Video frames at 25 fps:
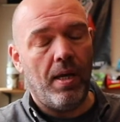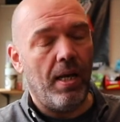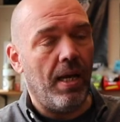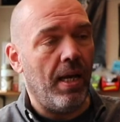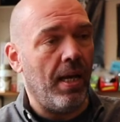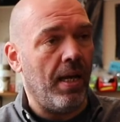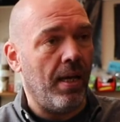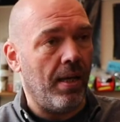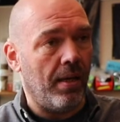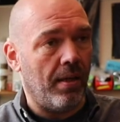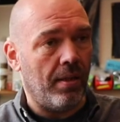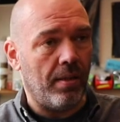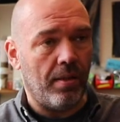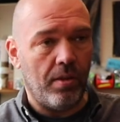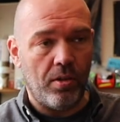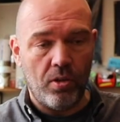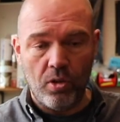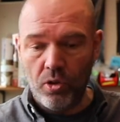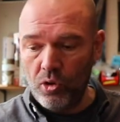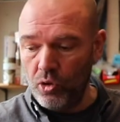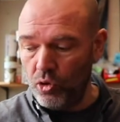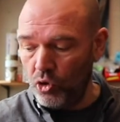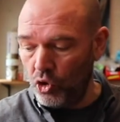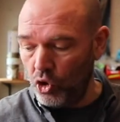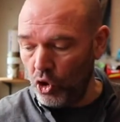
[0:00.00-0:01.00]
and
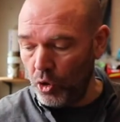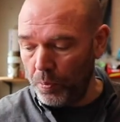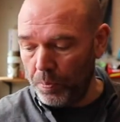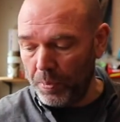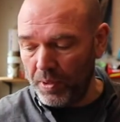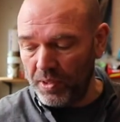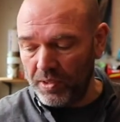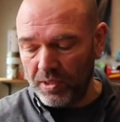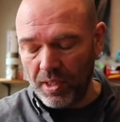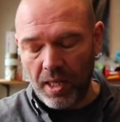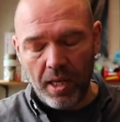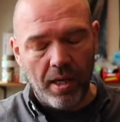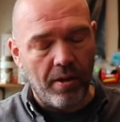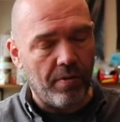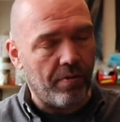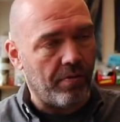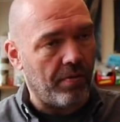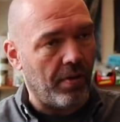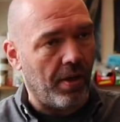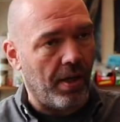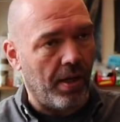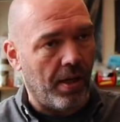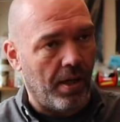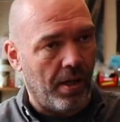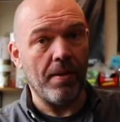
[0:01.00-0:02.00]
you should be safe.
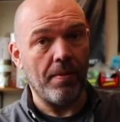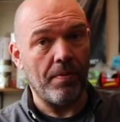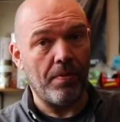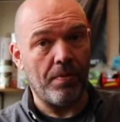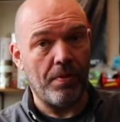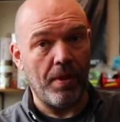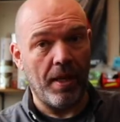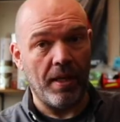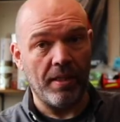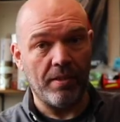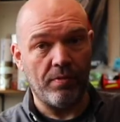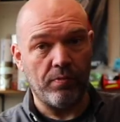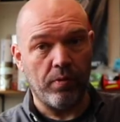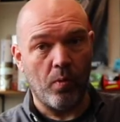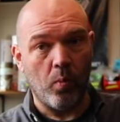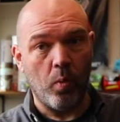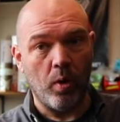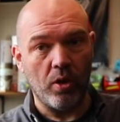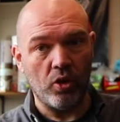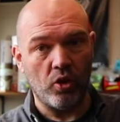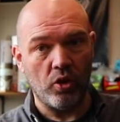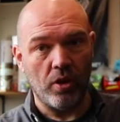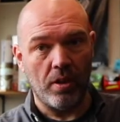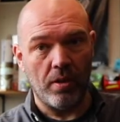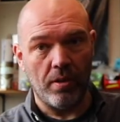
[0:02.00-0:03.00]
Thanks for
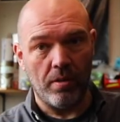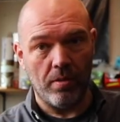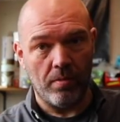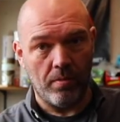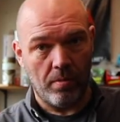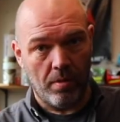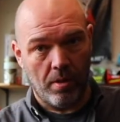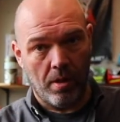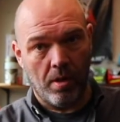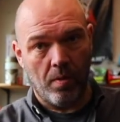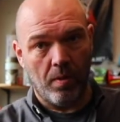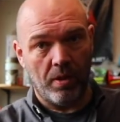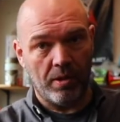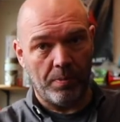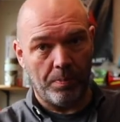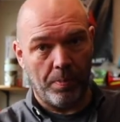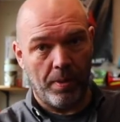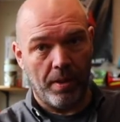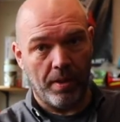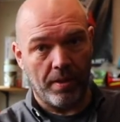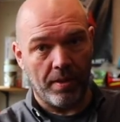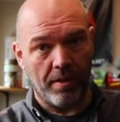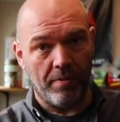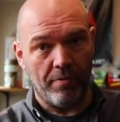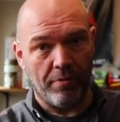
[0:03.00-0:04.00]
watching. Always
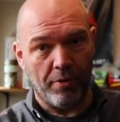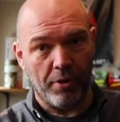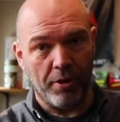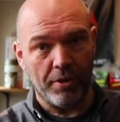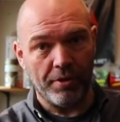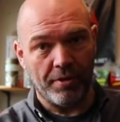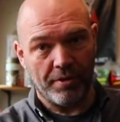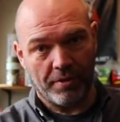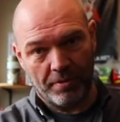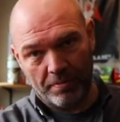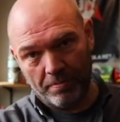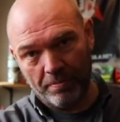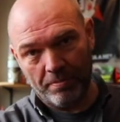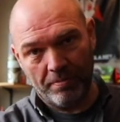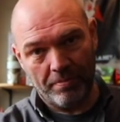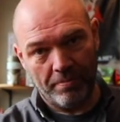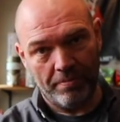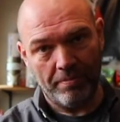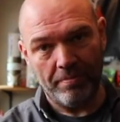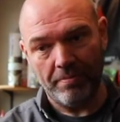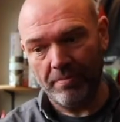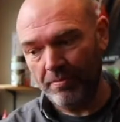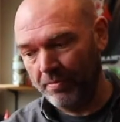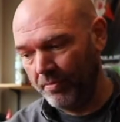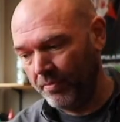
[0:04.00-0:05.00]
plug in first.
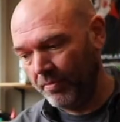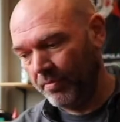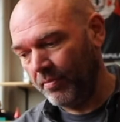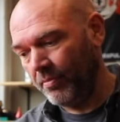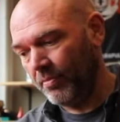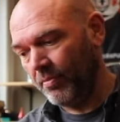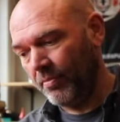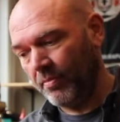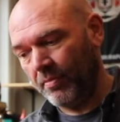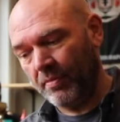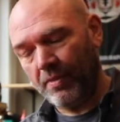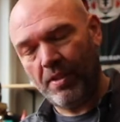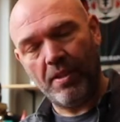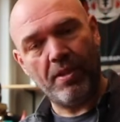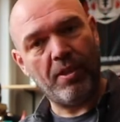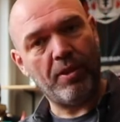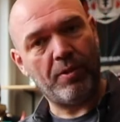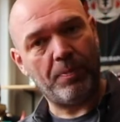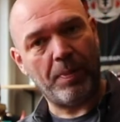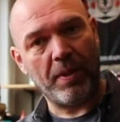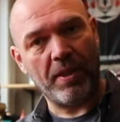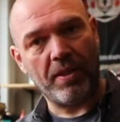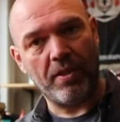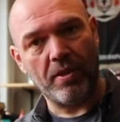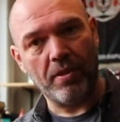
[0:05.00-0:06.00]
the
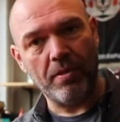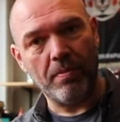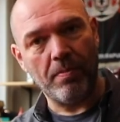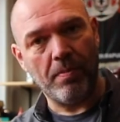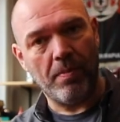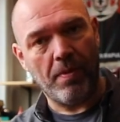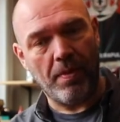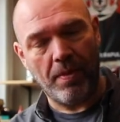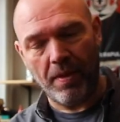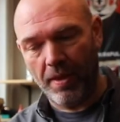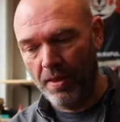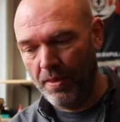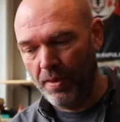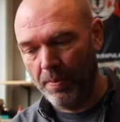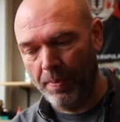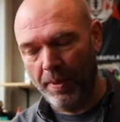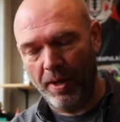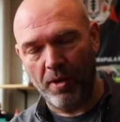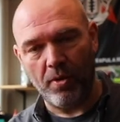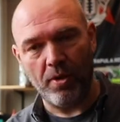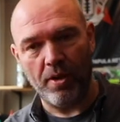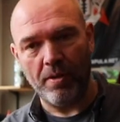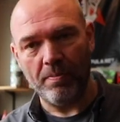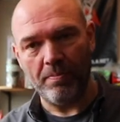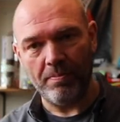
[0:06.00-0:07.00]
speaker than the
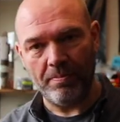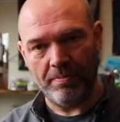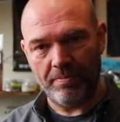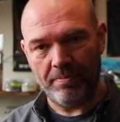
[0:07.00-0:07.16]
power.